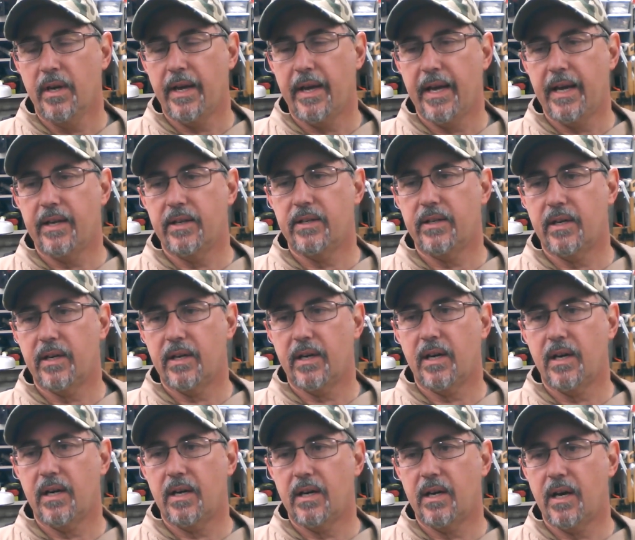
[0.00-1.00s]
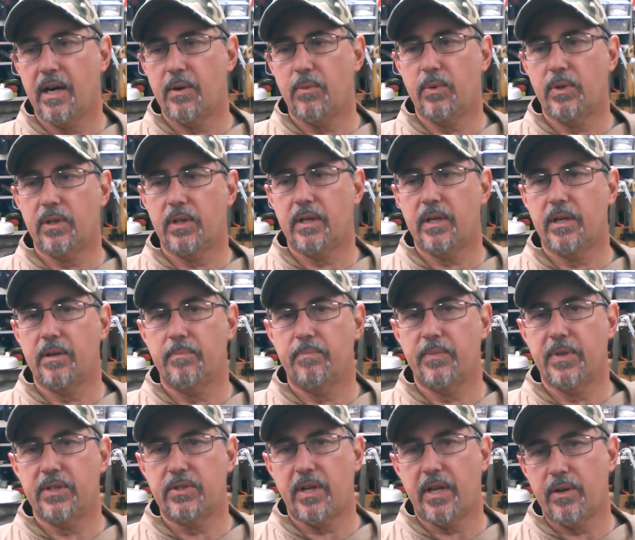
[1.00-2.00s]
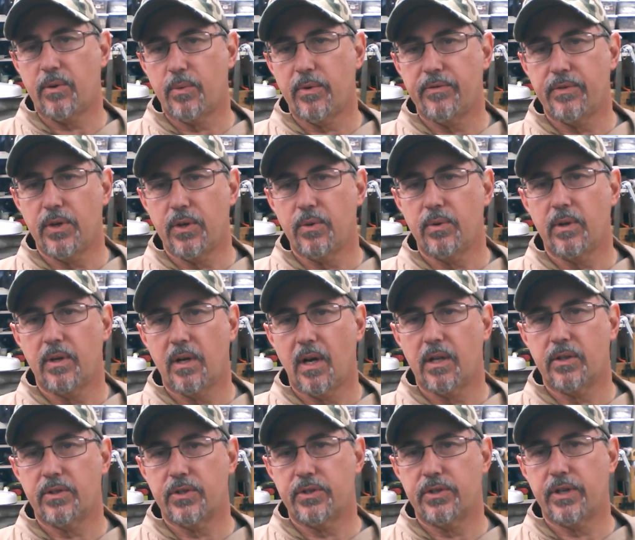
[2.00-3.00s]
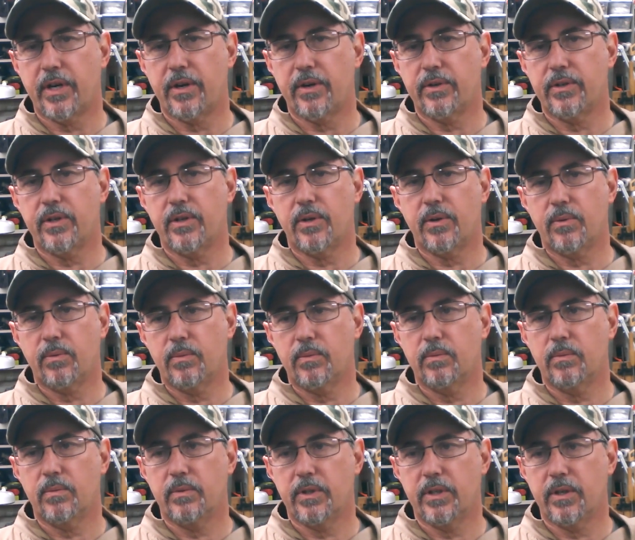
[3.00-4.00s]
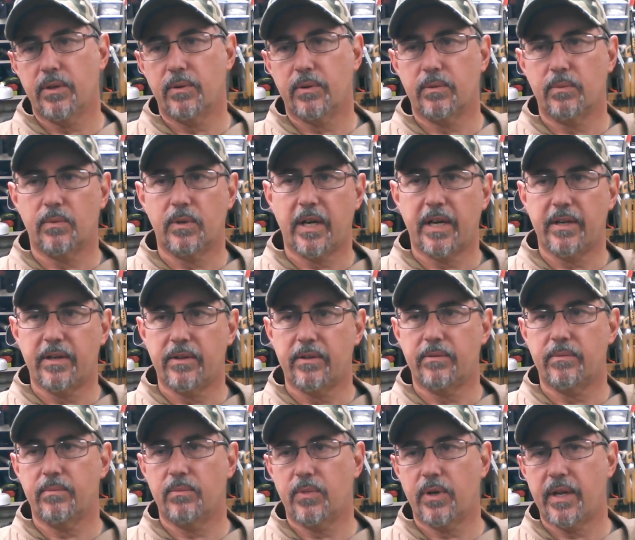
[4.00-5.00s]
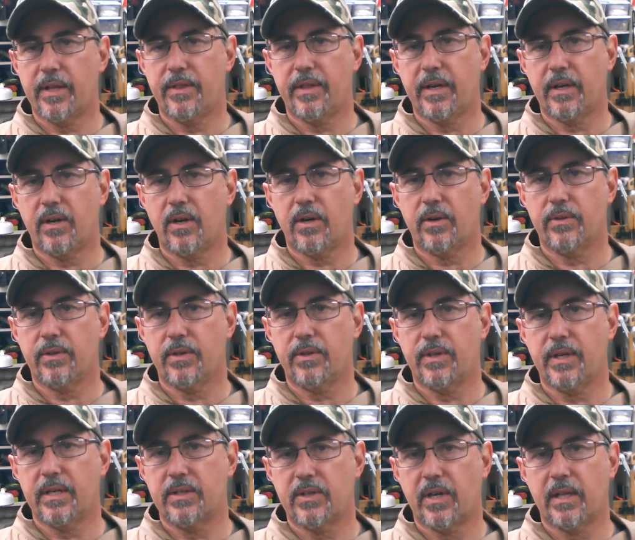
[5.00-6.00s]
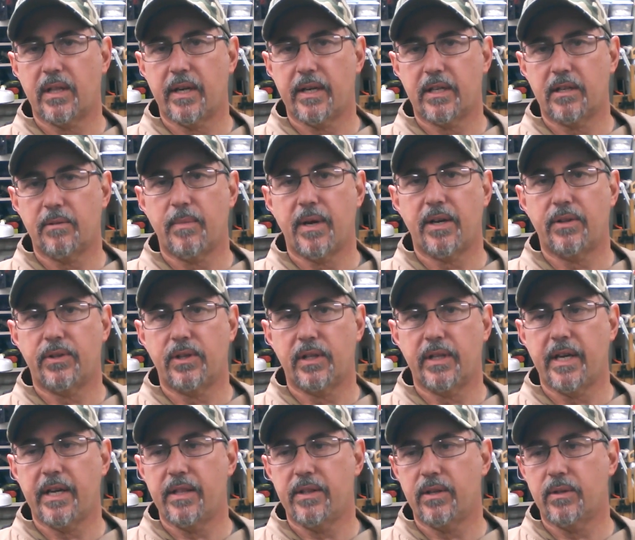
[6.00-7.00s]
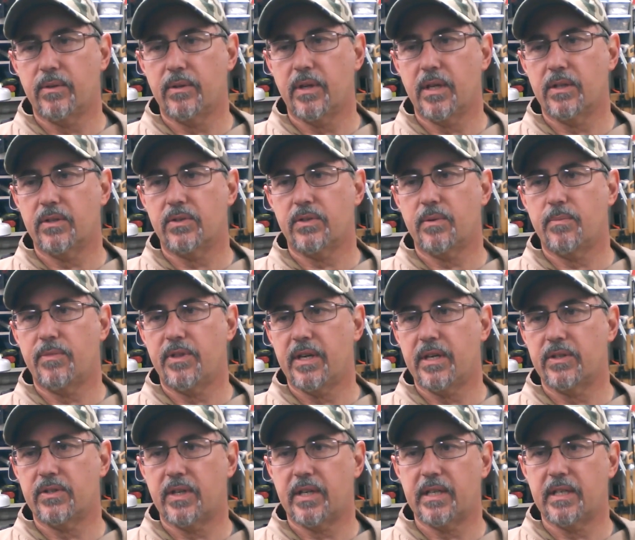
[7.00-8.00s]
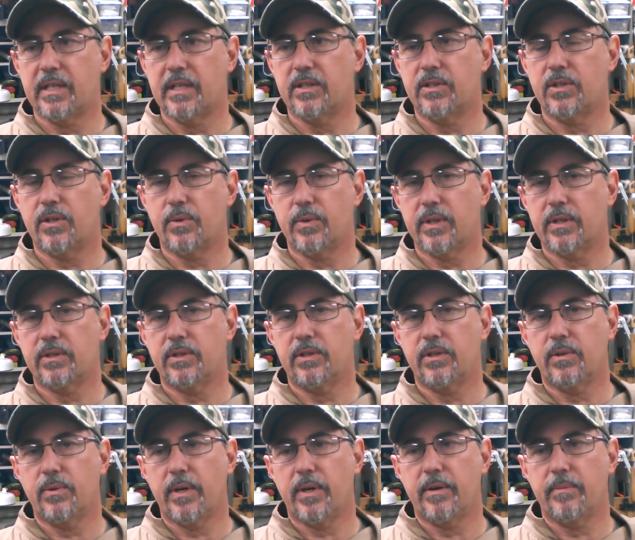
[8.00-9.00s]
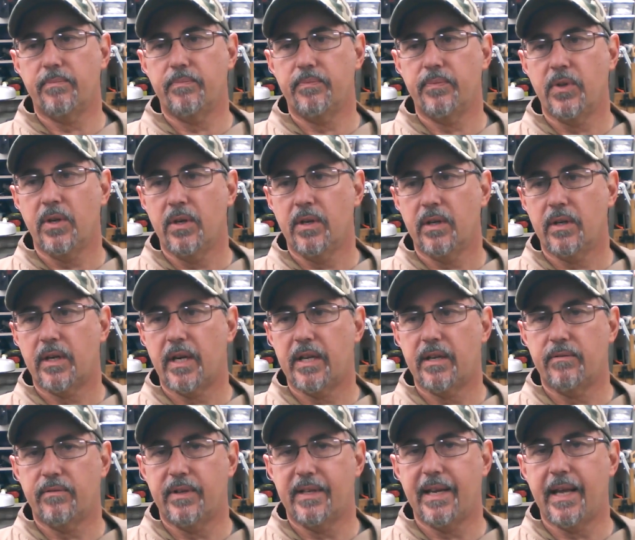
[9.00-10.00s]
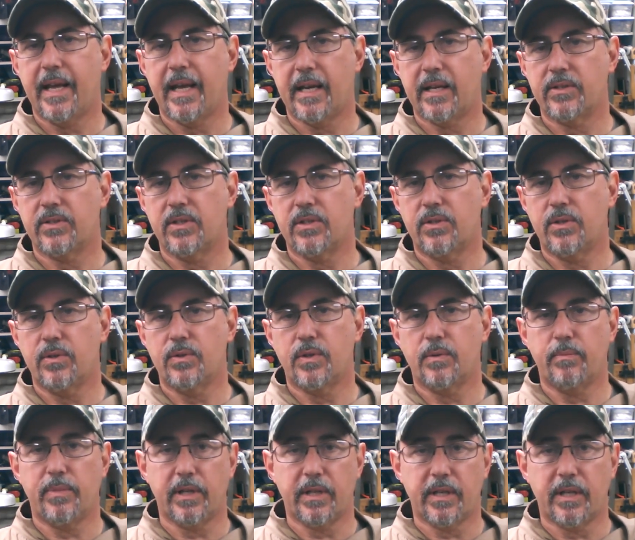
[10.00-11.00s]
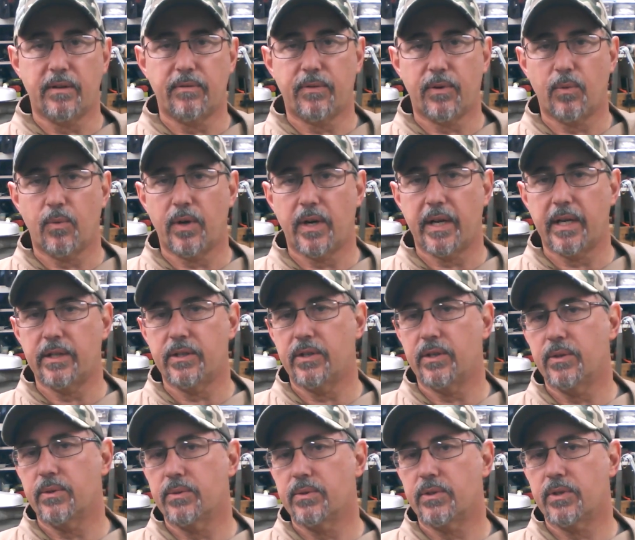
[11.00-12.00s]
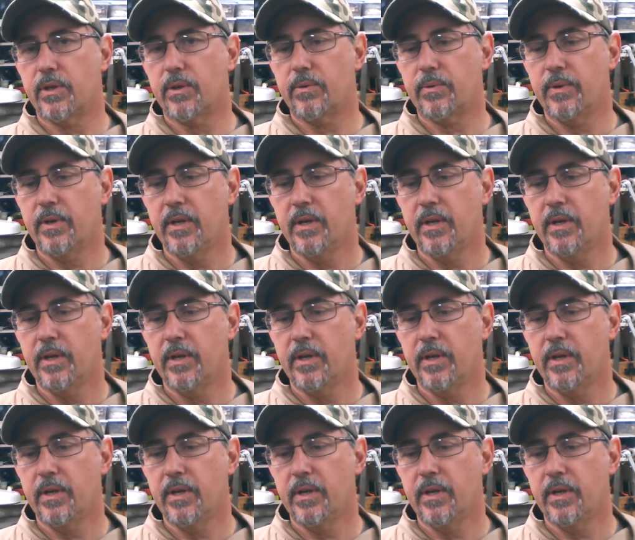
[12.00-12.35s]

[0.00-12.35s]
and uh, I will. Um, it's not a review. I'll just share, you know, you know, kind of what I think are the things I liked about the lathe and, and some things I did to it to um, kind of enhance its usability for what I do. So